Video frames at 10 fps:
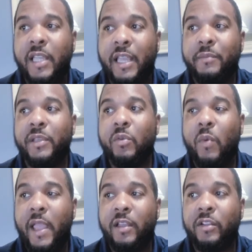and
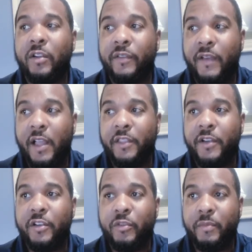bewail her father
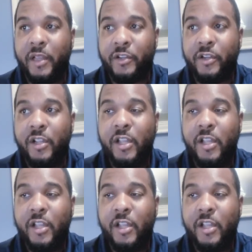and her mother